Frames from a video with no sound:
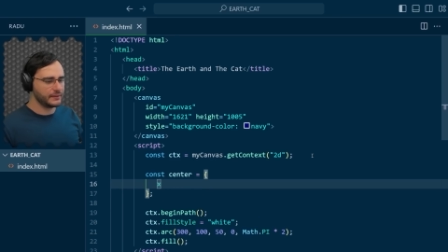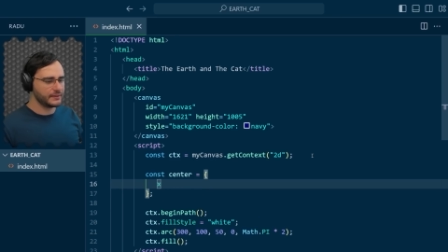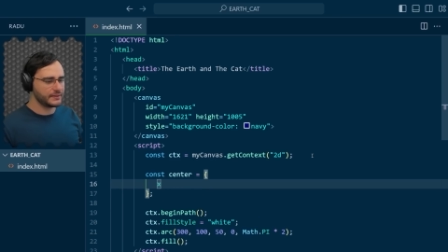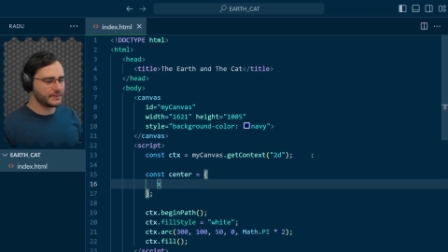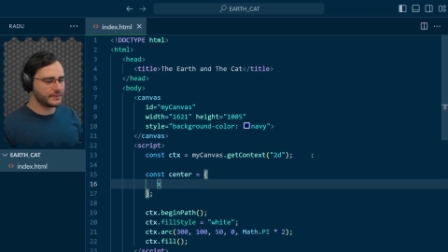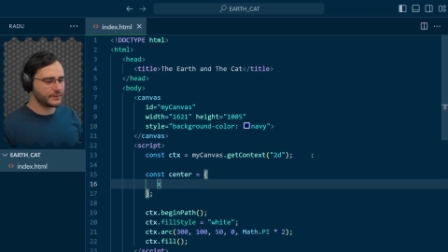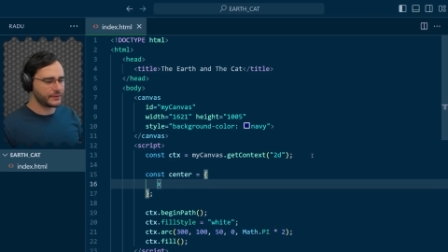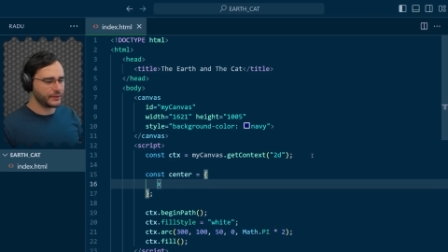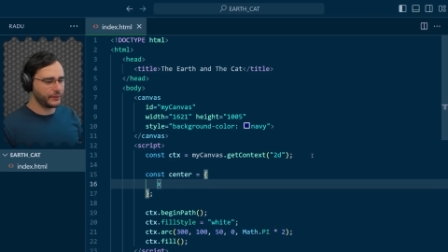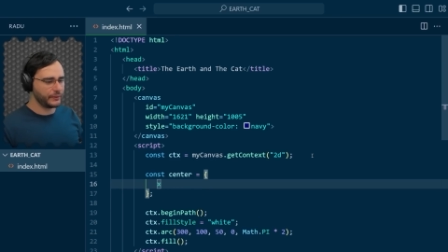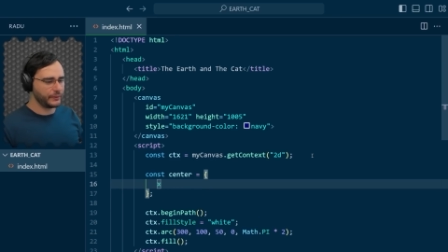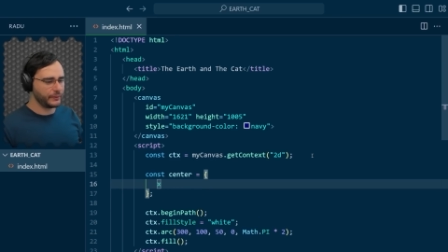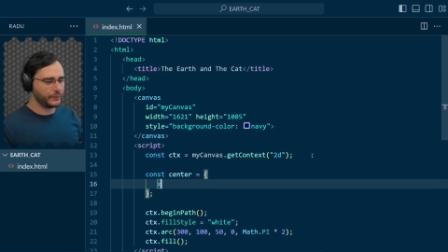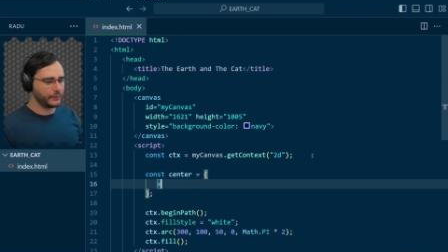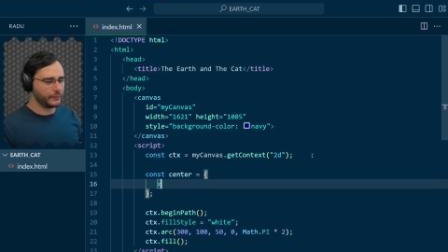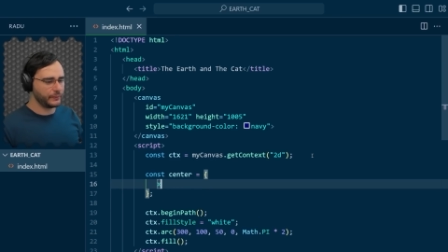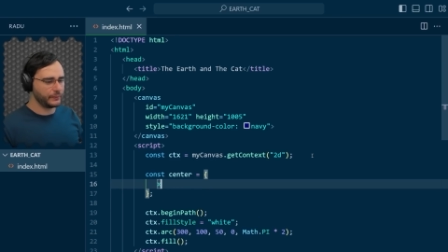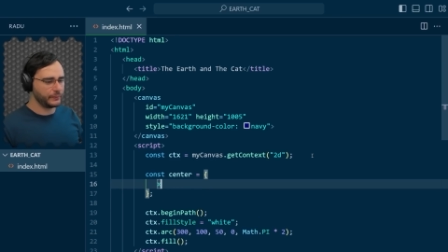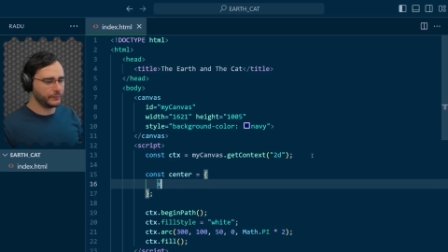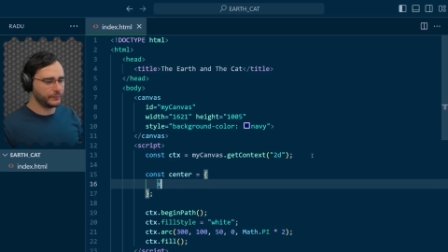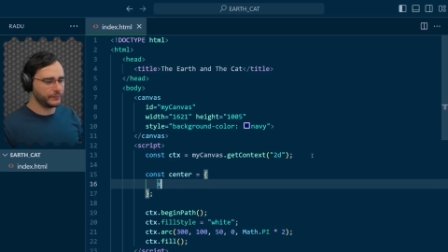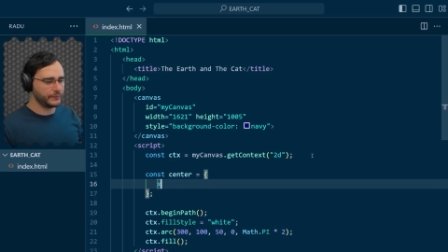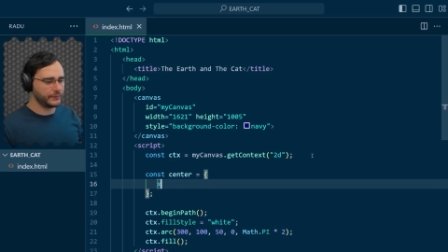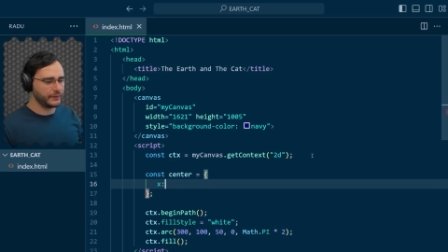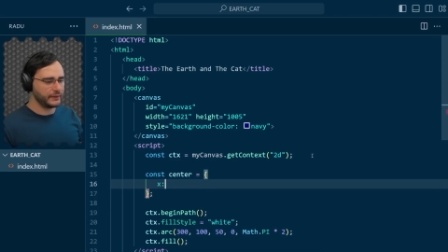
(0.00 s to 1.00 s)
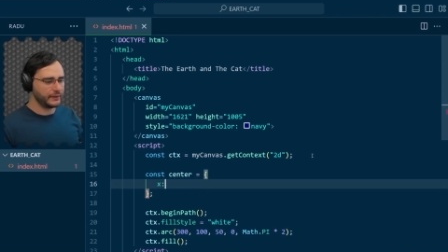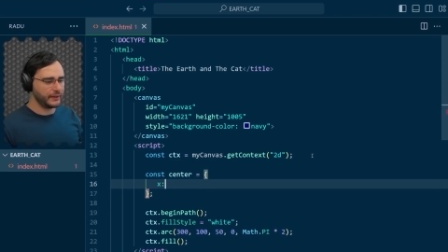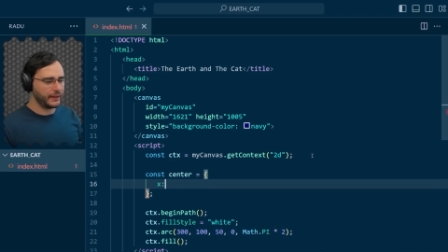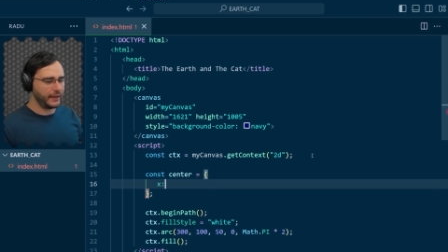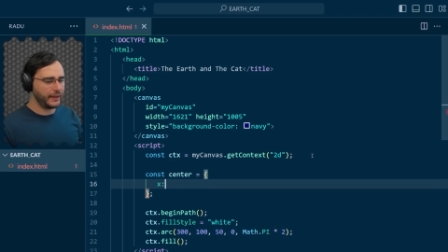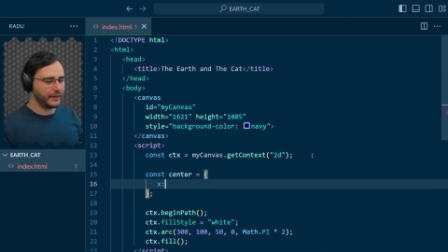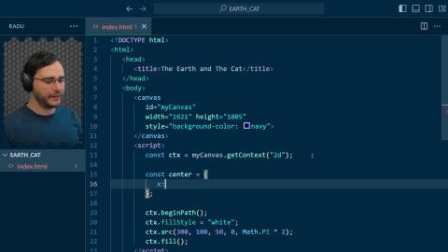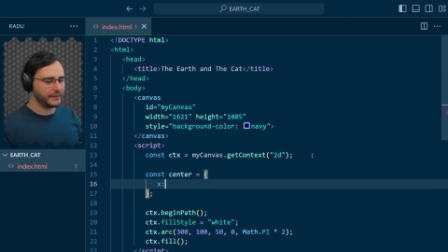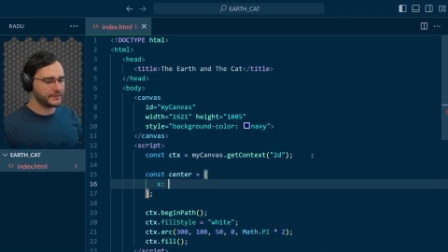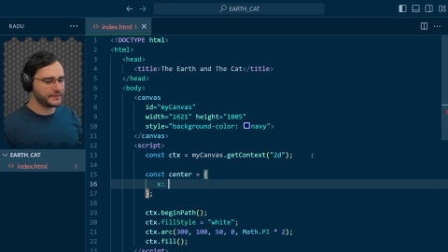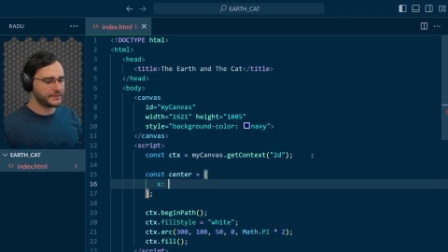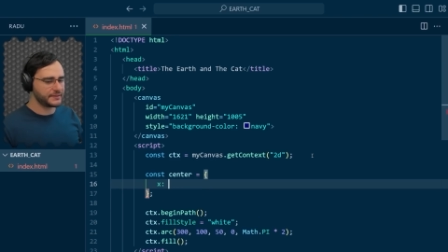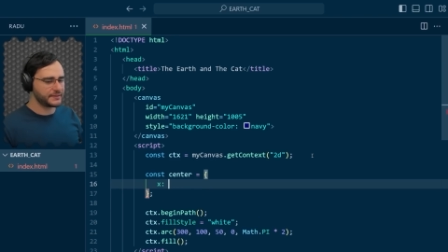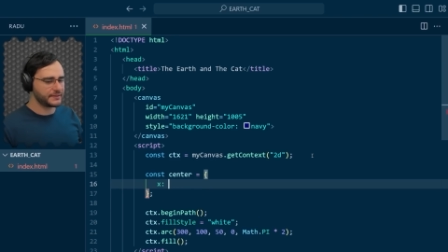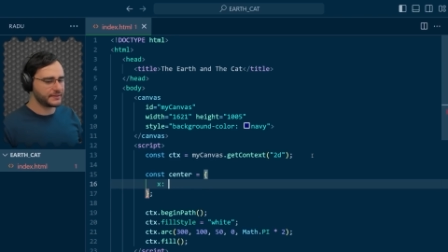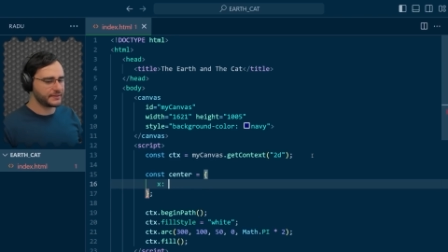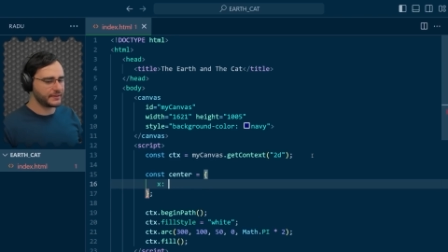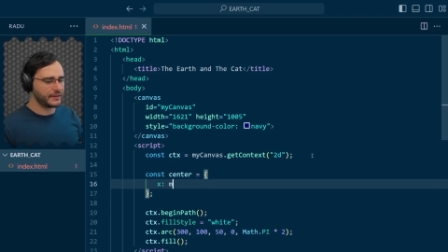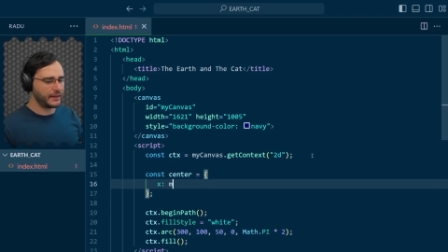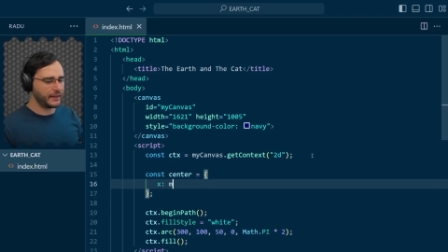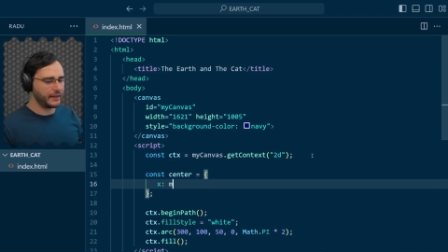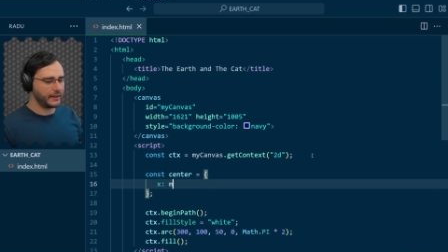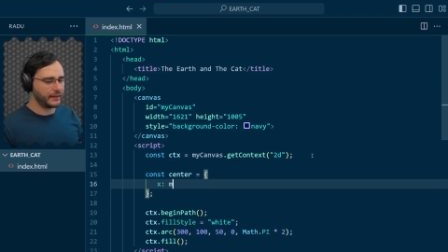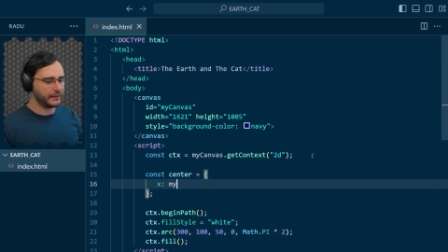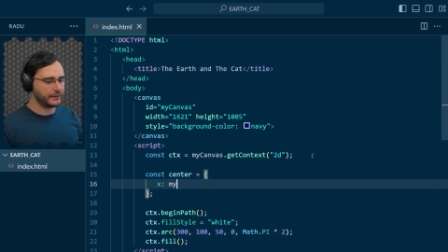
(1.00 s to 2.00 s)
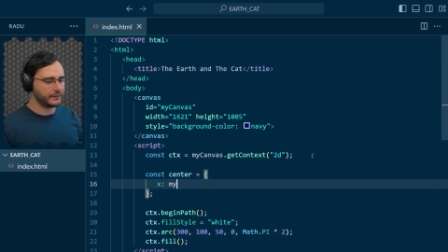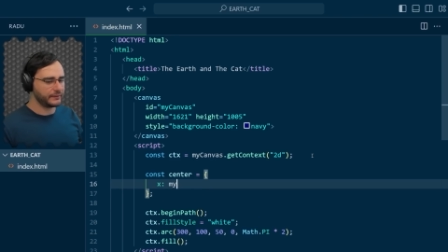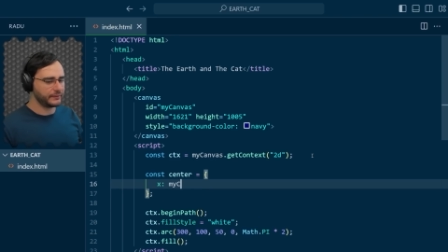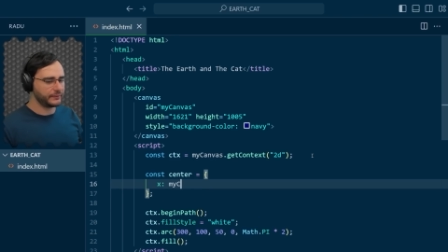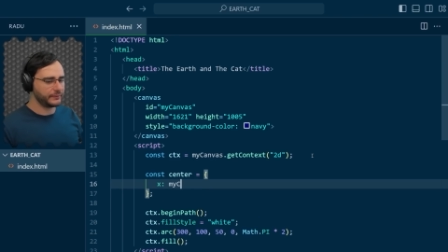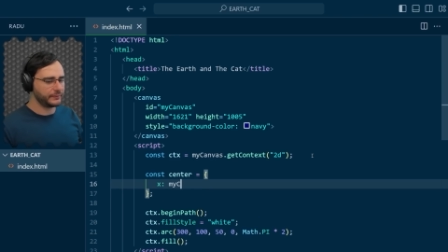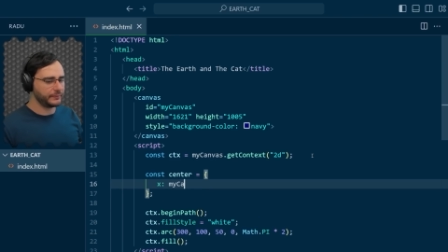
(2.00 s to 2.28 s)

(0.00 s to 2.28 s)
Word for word: So x at